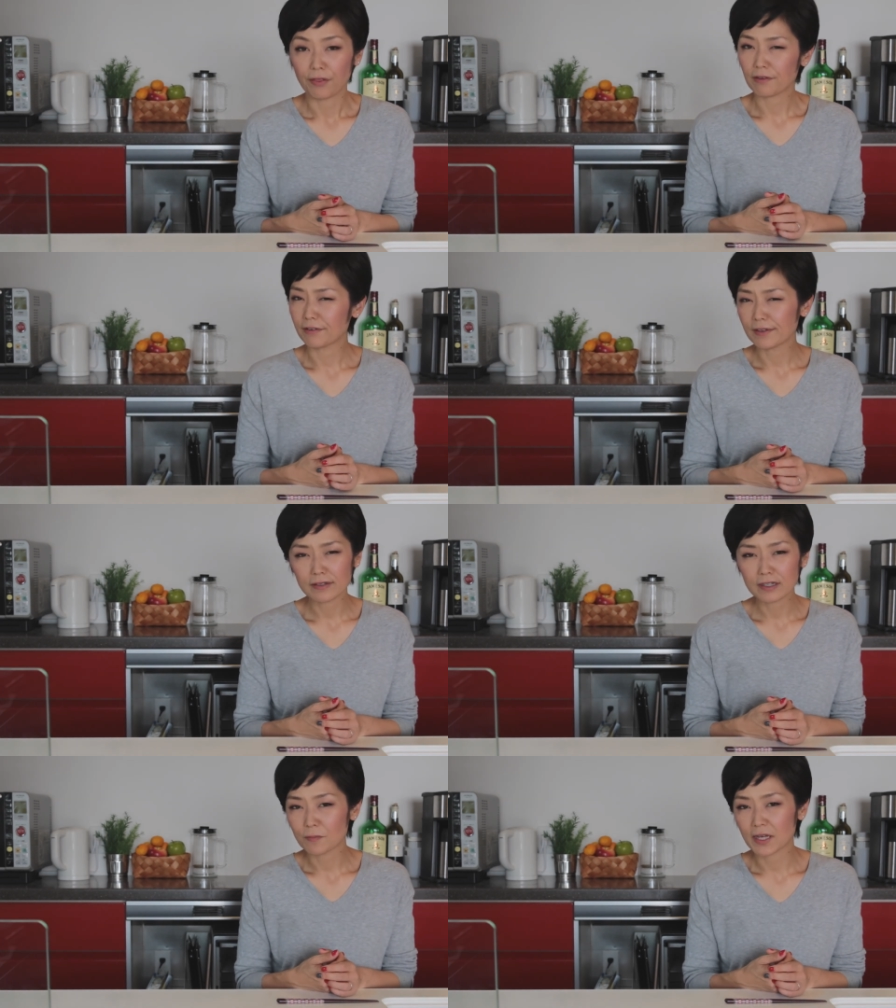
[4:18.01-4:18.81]
There
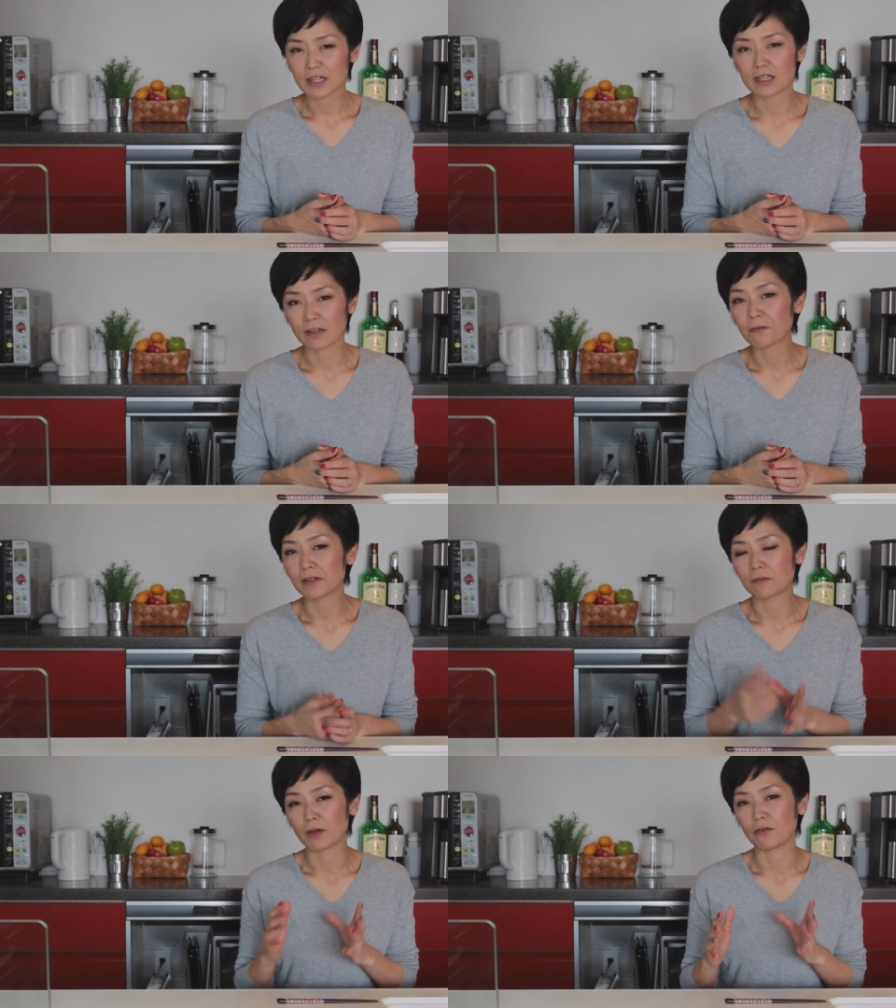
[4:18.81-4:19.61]
isn't much
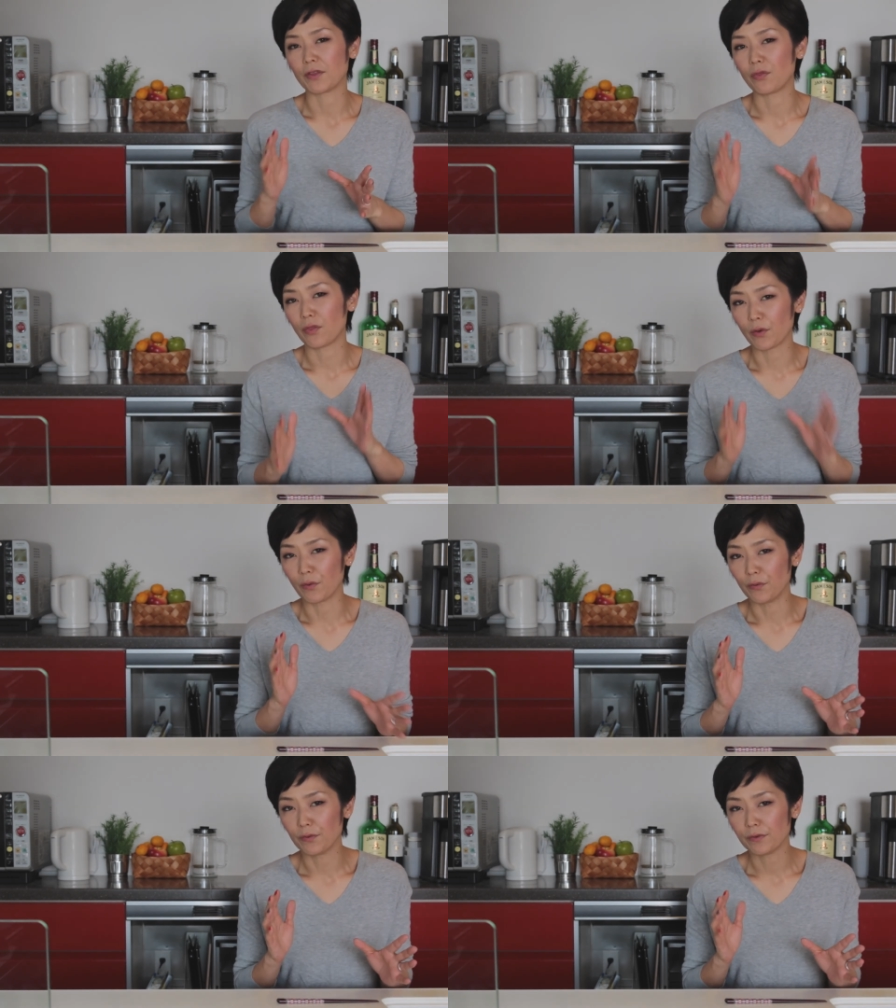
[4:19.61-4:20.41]
difference between
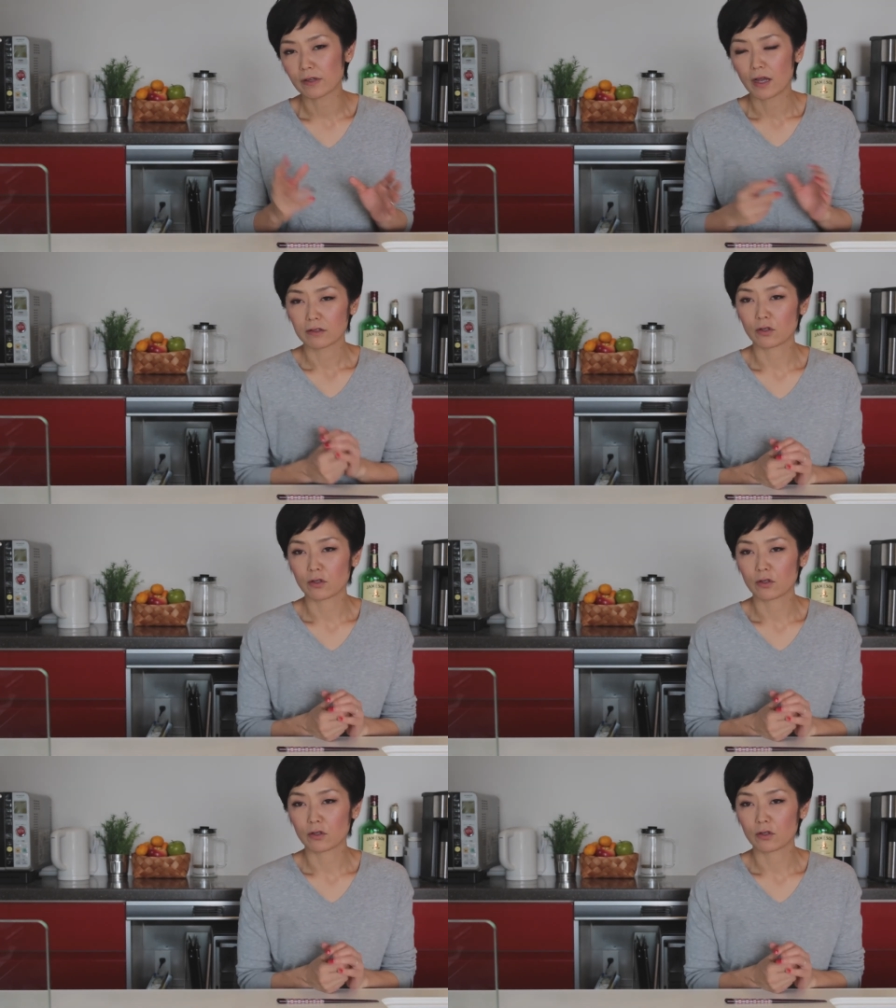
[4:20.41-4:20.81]
those,